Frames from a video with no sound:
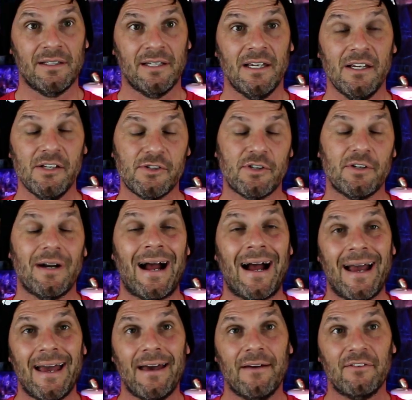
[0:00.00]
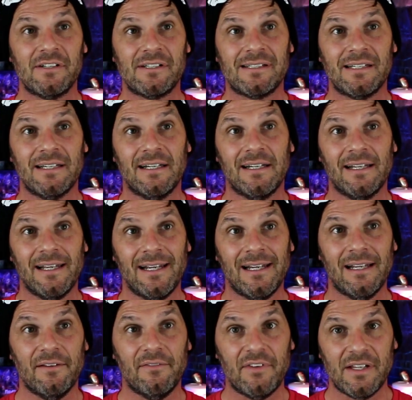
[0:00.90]
teaser. I haven't seen
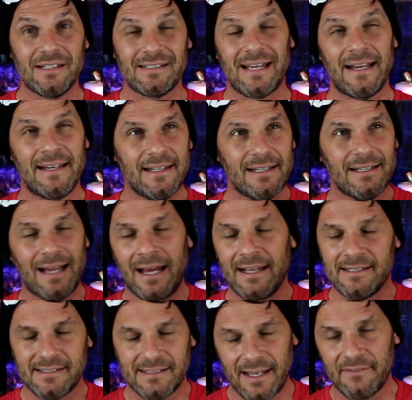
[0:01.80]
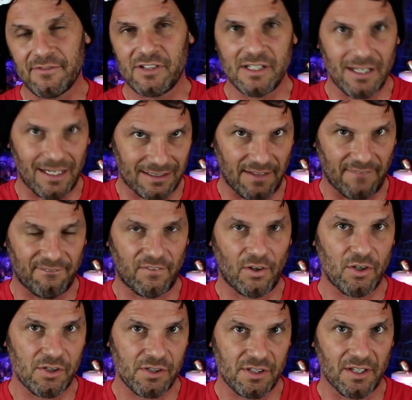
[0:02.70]
any of this. I've seen like the
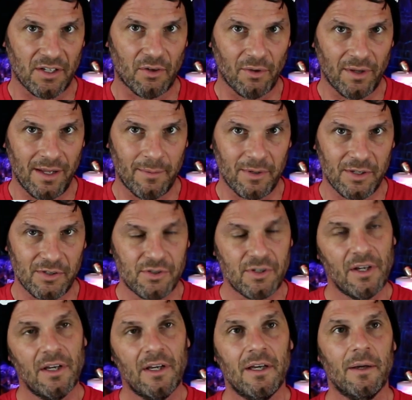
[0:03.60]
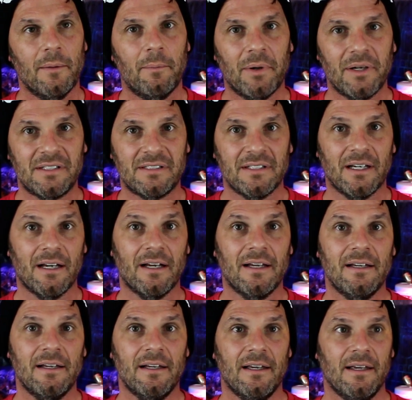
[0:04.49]
first little image.
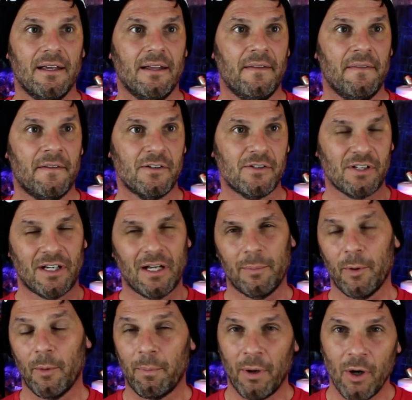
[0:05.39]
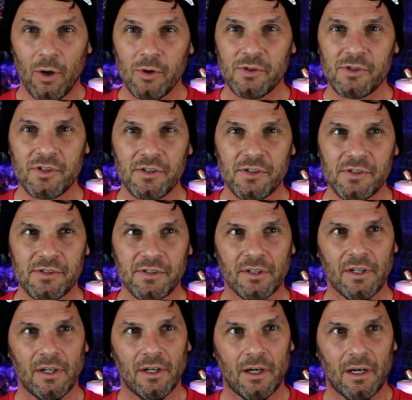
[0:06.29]
But there's a couple
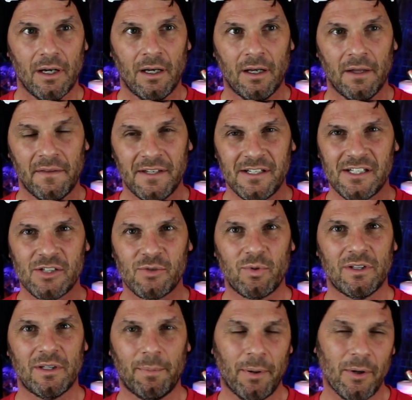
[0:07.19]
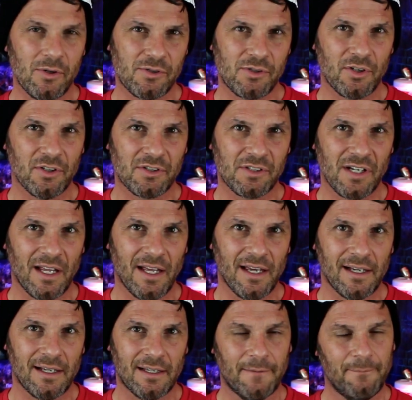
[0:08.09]
posters. This is what the poster looks
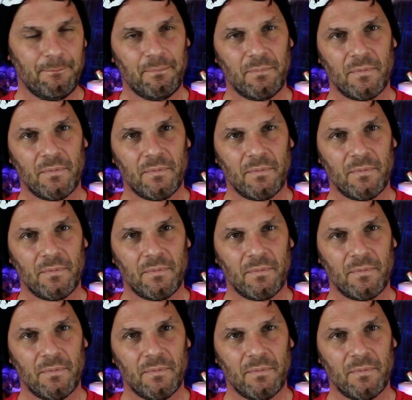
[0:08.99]
like.